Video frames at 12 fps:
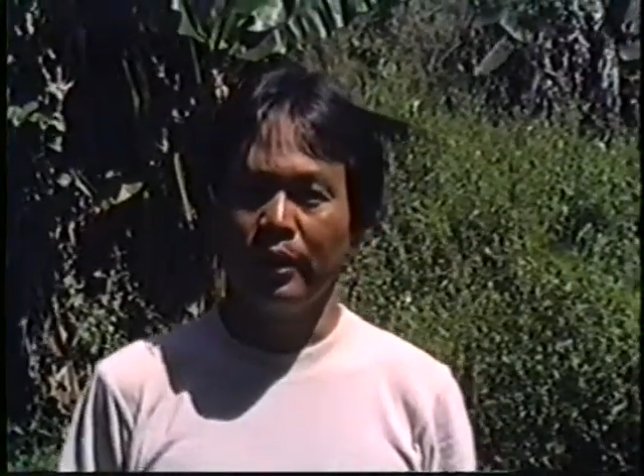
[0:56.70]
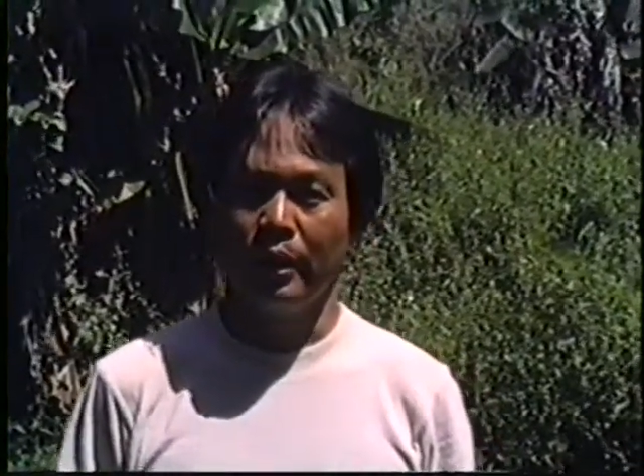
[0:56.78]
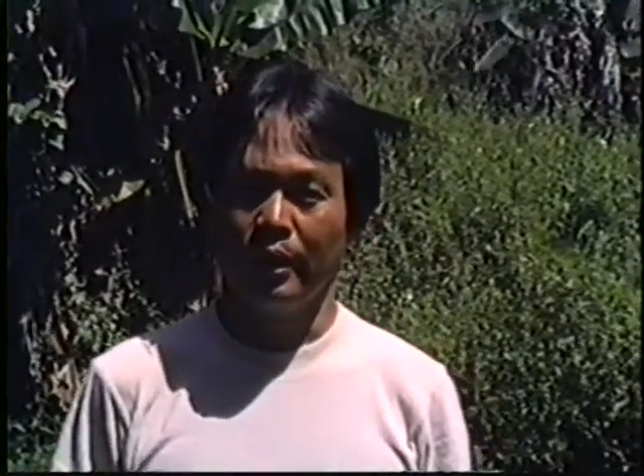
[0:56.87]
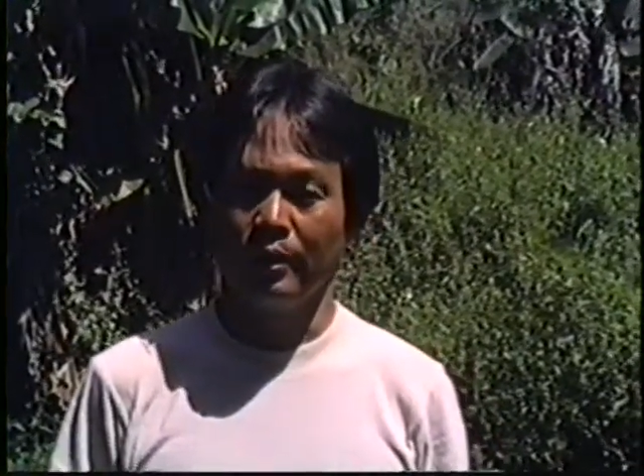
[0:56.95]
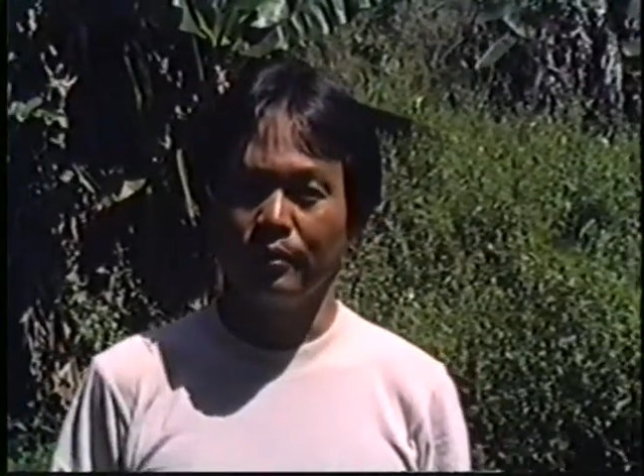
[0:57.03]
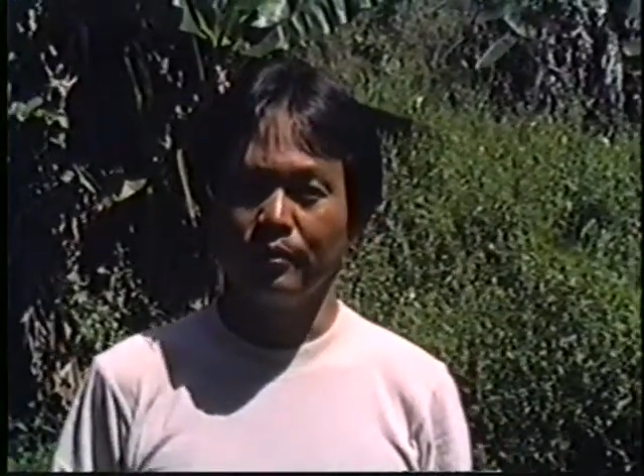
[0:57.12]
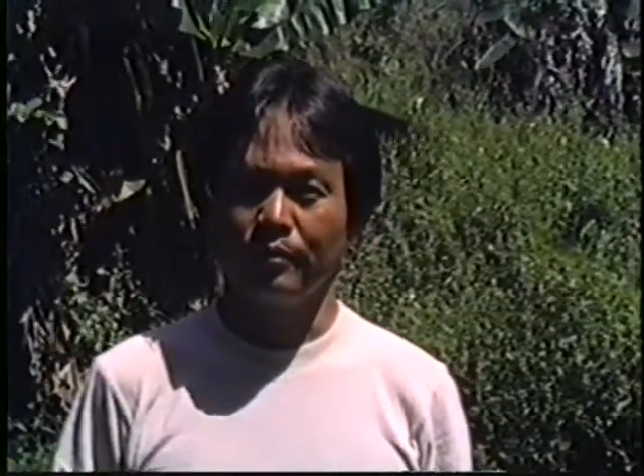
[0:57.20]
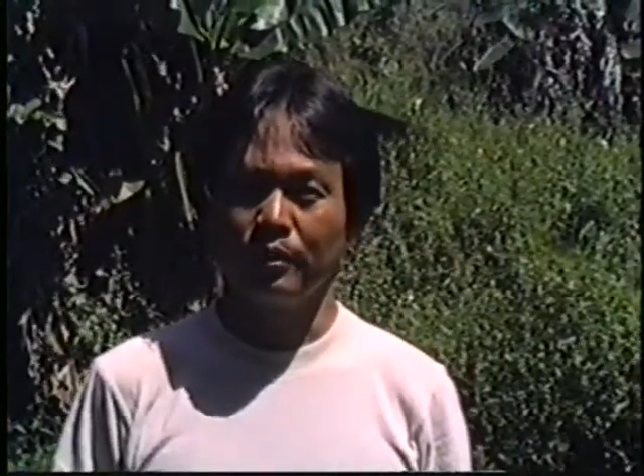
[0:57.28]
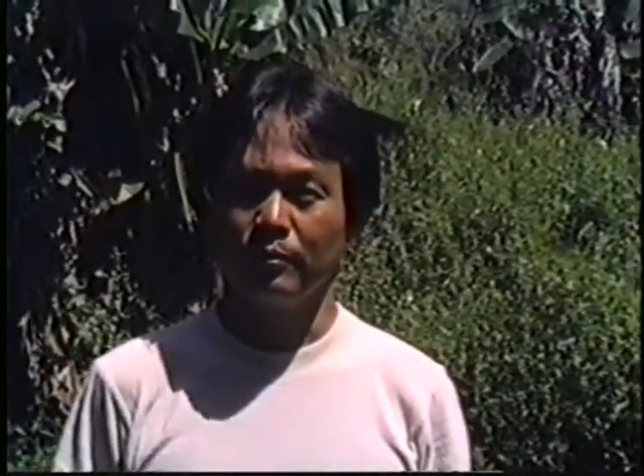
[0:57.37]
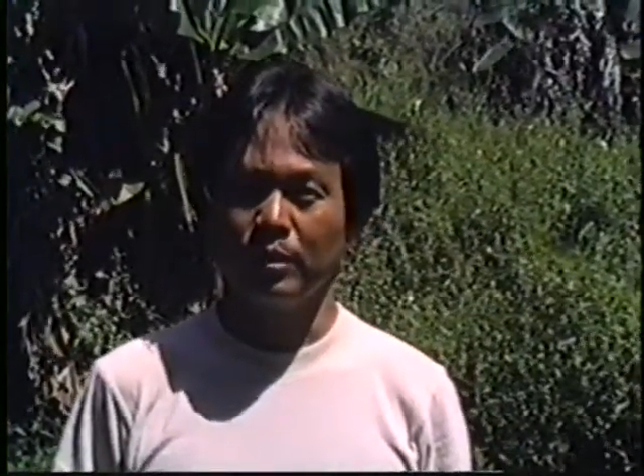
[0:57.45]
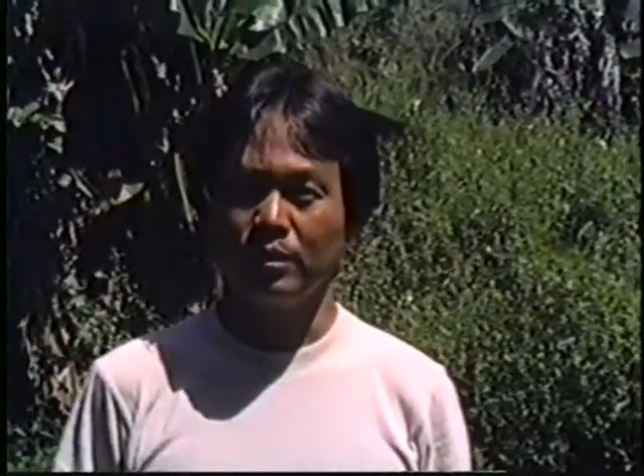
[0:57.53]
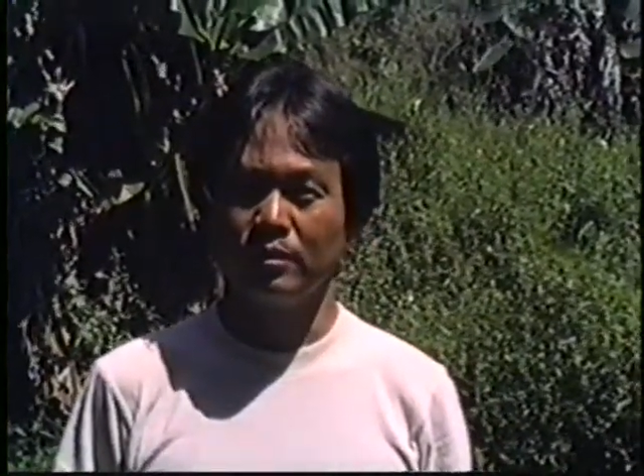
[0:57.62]
And
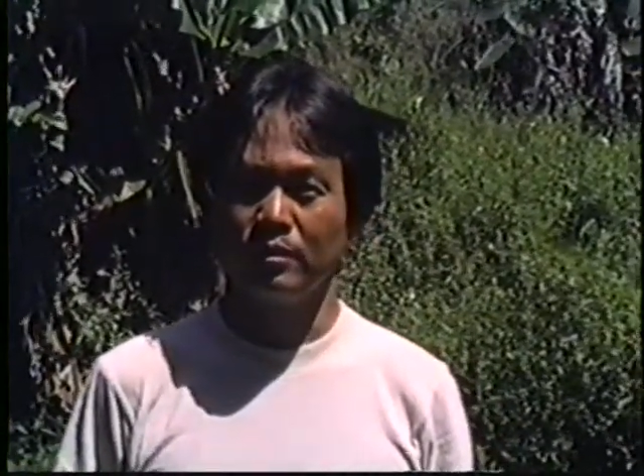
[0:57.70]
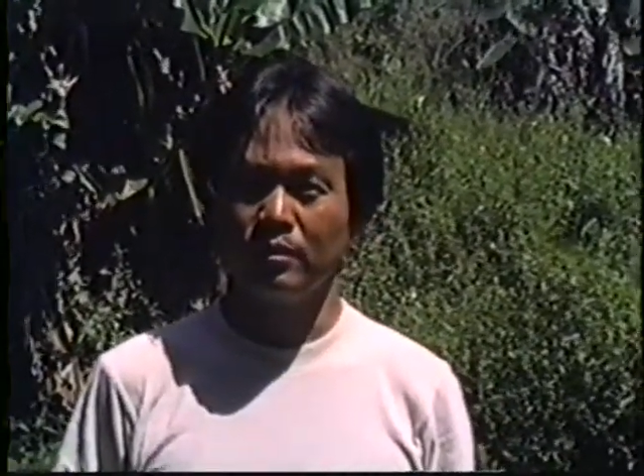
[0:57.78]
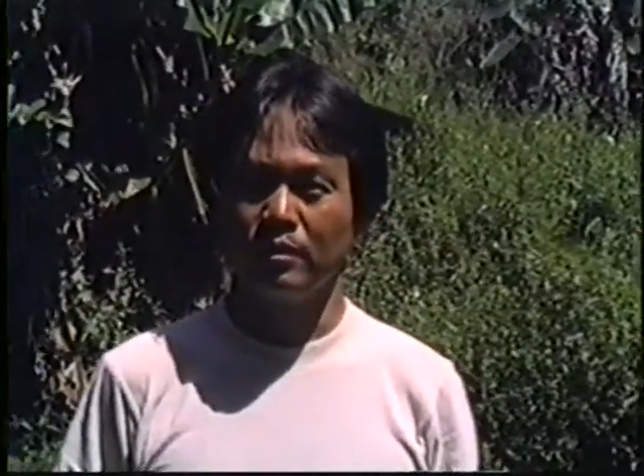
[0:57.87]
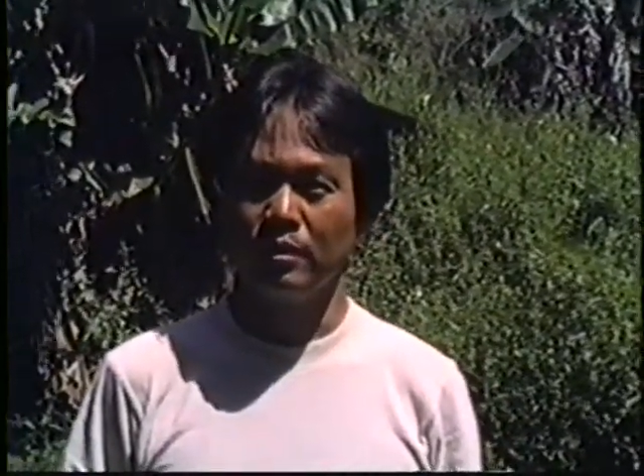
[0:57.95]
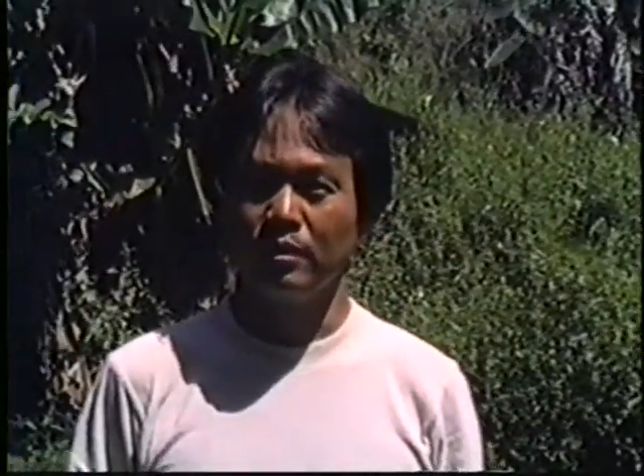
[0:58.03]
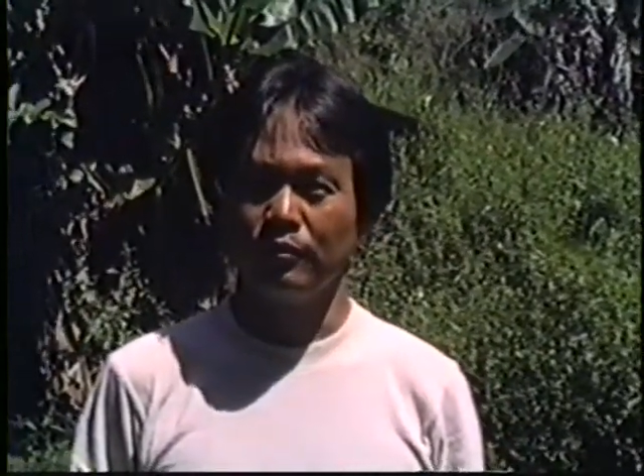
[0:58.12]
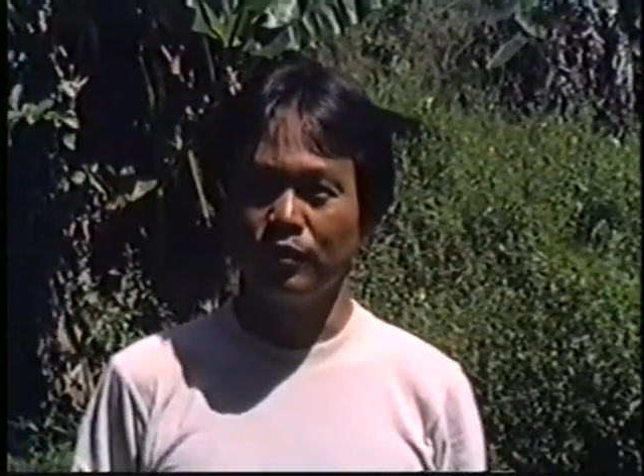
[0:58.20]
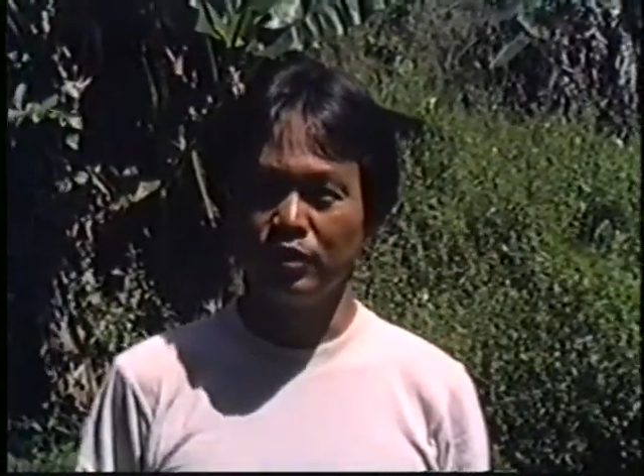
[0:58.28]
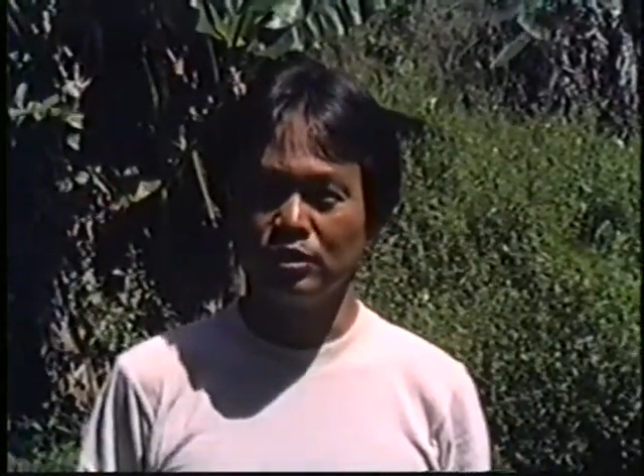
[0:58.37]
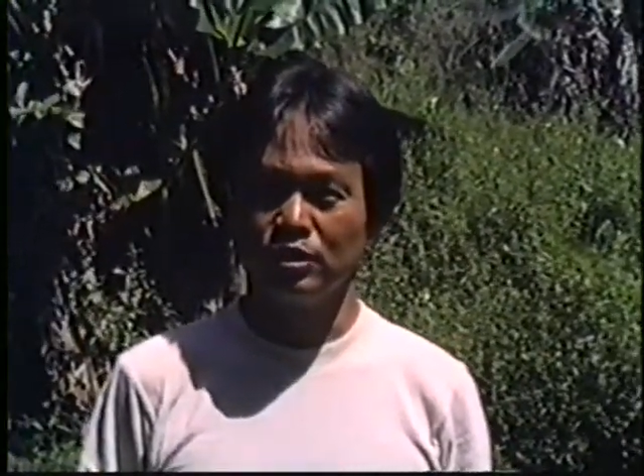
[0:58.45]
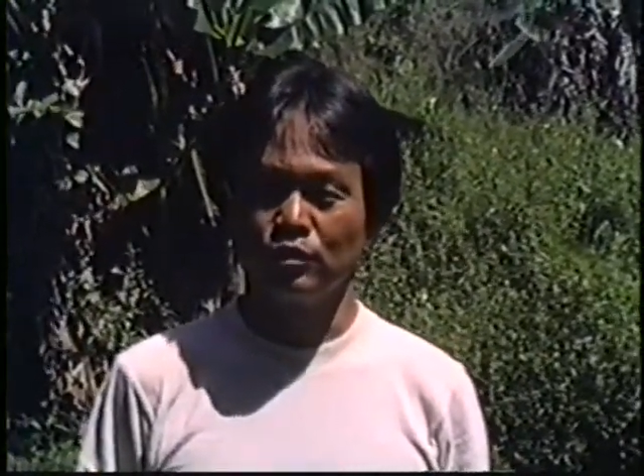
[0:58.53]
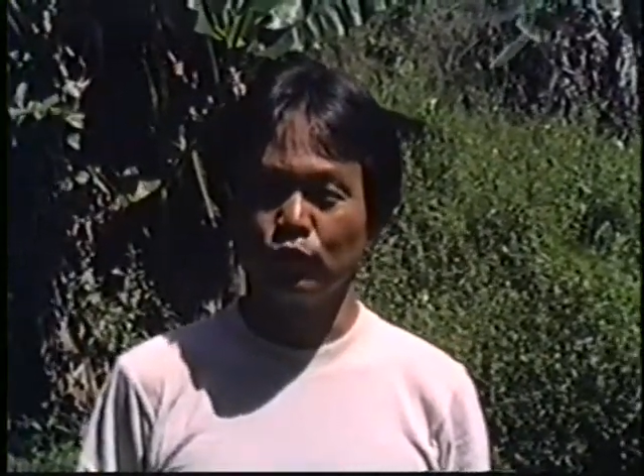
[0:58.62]
they've been in the
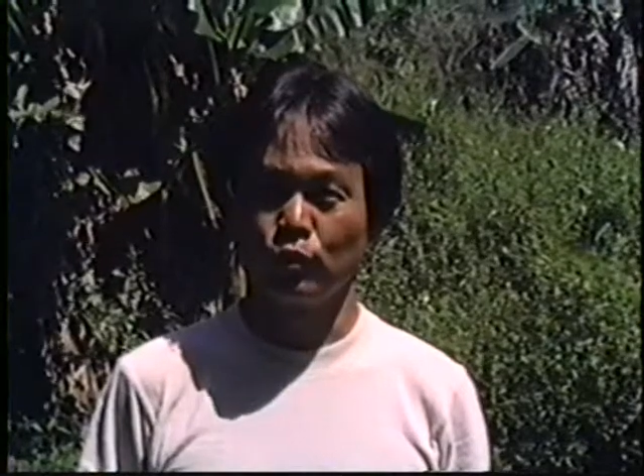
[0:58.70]
villages